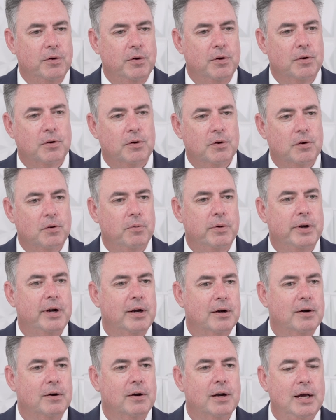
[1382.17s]
your
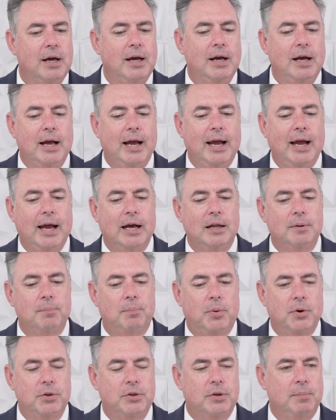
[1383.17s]
career and
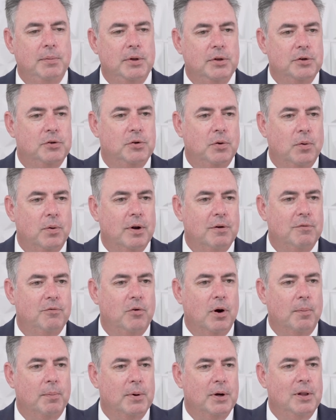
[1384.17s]
put them into story
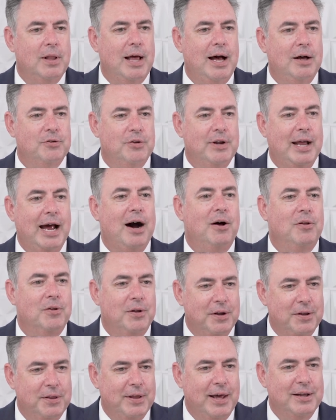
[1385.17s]
form and allows an
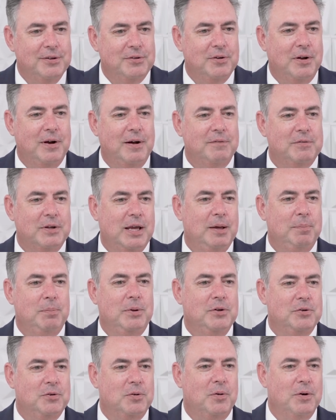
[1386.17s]
outlet of that so I don't have to keep
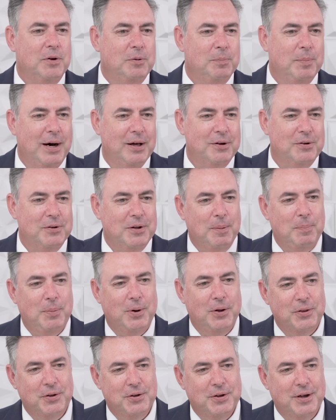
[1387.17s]
these stories bottled up
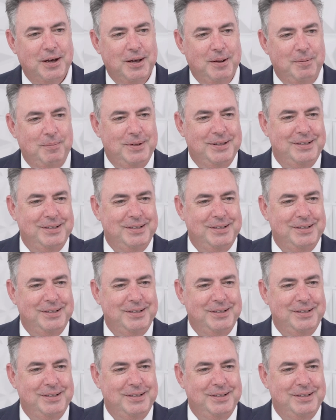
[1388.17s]
all the time.